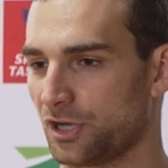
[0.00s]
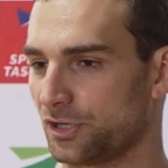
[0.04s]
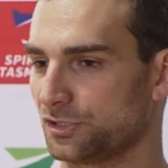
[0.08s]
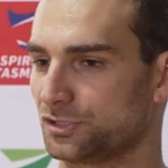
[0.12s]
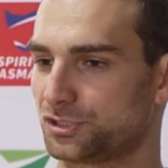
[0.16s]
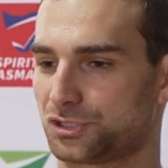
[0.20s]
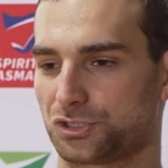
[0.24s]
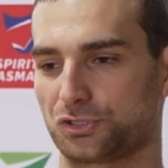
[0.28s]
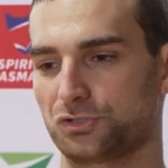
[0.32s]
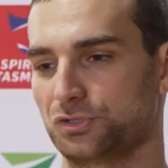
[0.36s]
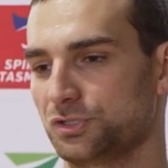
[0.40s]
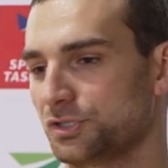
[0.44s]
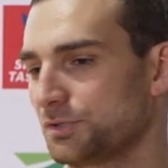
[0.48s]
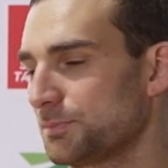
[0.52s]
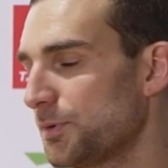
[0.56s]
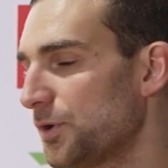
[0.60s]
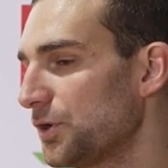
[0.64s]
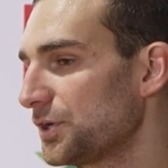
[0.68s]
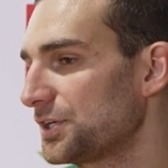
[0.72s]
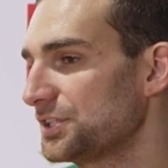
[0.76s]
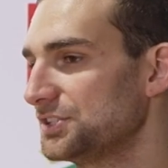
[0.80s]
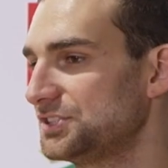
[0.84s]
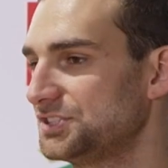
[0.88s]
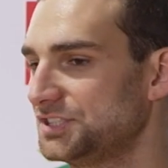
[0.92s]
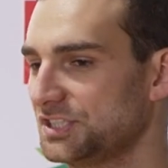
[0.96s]
shooting
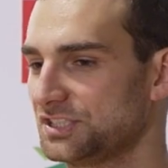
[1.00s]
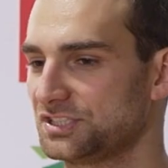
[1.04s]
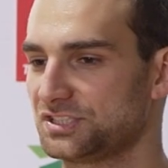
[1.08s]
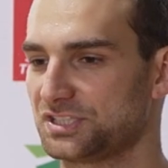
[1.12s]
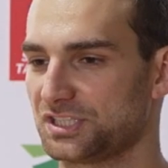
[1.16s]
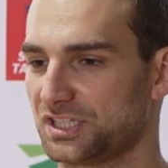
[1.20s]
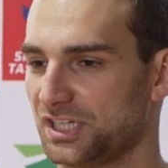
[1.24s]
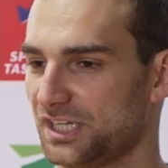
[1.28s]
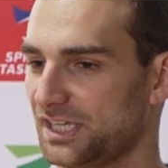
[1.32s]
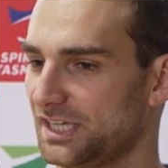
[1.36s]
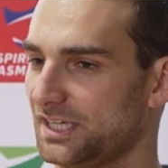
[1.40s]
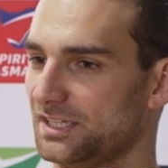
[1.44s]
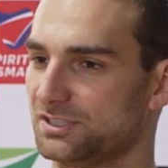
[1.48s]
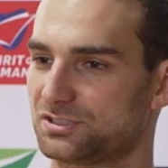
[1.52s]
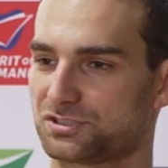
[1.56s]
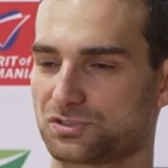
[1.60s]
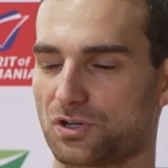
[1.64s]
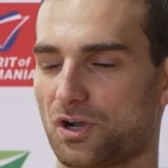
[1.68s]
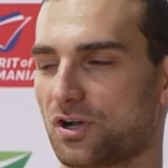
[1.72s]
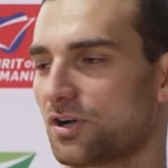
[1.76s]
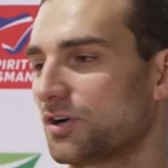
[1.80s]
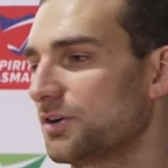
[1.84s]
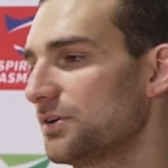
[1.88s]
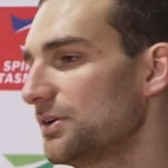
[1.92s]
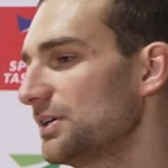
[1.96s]
more consistently,
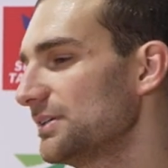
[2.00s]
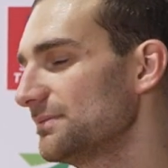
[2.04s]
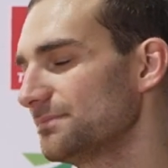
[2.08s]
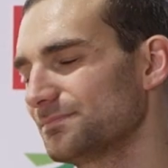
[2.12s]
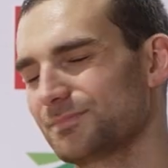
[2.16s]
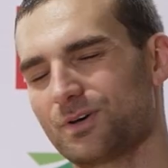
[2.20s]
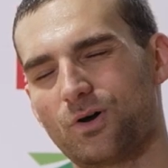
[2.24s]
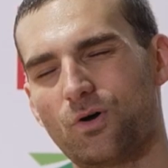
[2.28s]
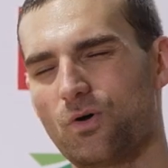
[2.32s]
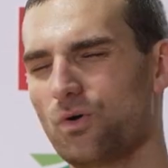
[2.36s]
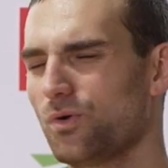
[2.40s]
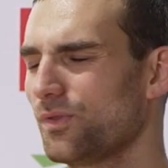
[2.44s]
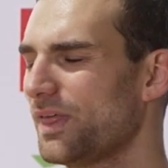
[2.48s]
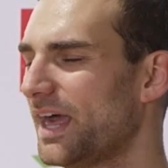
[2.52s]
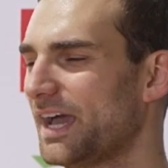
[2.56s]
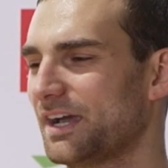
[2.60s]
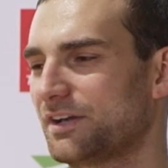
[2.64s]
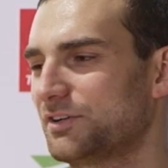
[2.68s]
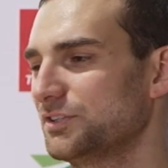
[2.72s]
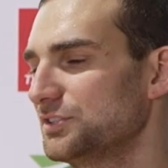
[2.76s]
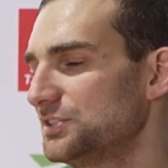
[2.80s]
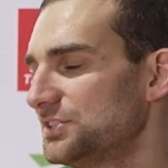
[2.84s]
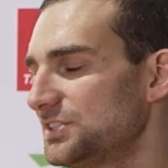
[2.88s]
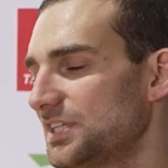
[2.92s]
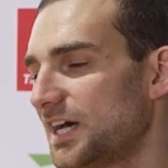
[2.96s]
stronger, all that
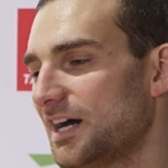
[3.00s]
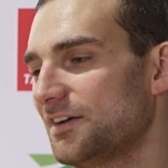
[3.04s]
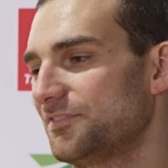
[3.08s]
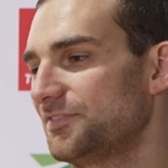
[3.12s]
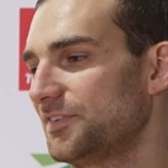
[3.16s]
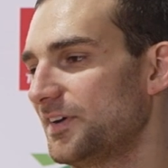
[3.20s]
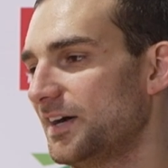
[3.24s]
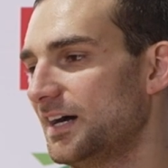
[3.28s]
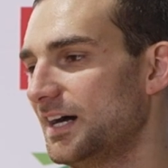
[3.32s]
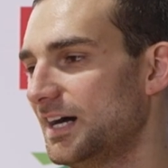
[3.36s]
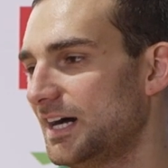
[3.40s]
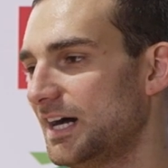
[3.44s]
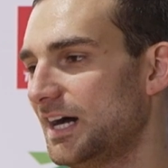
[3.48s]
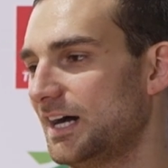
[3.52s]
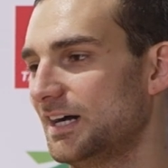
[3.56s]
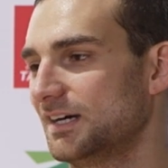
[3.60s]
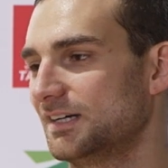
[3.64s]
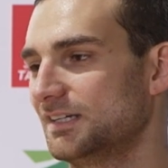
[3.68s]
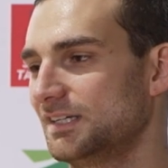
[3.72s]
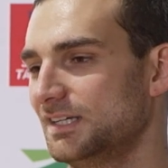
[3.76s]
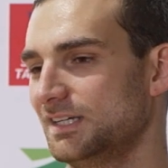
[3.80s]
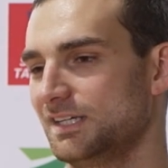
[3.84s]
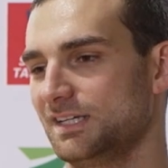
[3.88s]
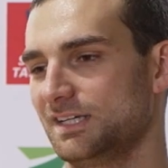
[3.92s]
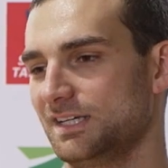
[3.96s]
good stuff.
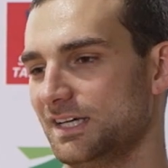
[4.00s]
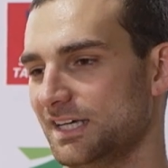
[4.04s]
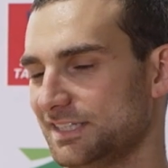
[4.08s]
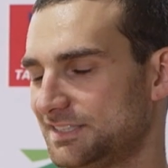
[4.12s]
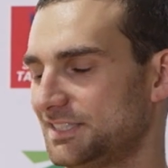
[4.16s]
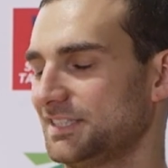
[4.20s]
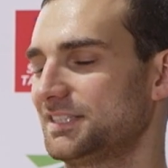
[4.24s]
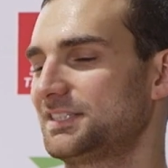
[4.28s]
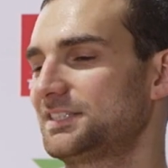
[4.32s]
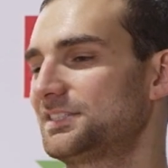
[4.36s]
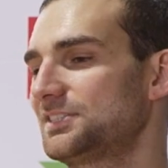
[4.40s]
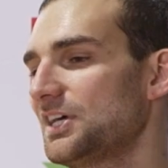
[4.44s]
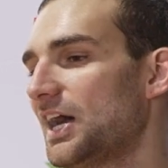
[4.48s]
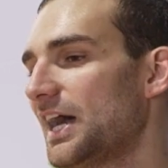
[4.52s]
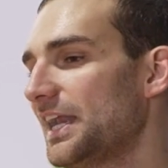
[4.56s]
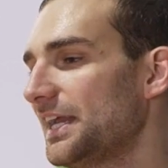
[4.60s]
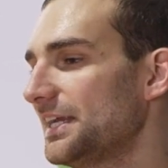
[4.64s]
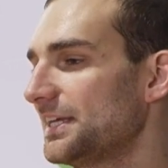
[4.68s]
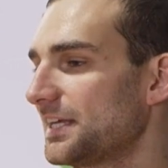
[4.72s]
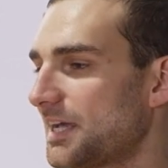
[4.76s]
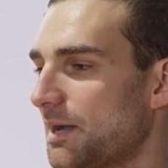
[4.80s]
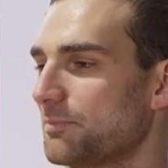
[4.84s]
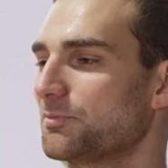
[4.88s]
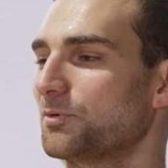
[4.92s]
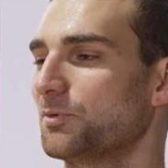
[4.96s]
It's exciting
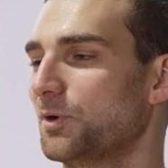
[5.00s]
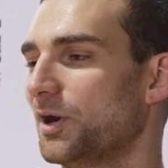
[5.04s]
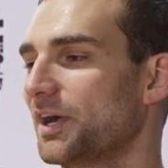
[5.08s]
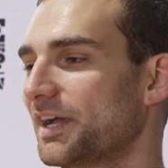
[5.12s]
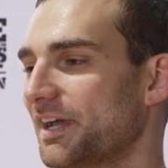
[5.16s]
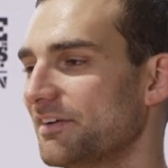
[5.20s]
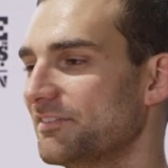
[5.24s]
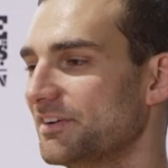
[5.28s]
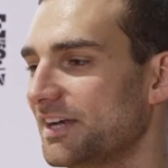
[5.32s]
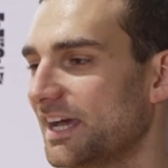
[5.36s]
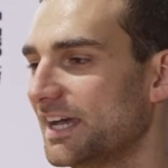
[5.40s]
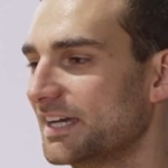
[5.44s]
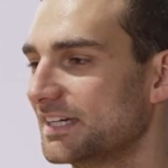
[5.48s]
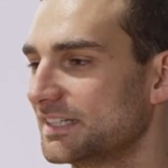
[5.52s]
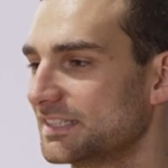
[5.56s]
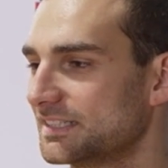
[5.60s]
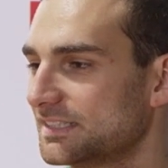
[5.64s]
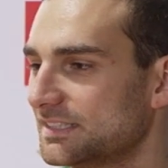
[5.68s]
to come to work every day.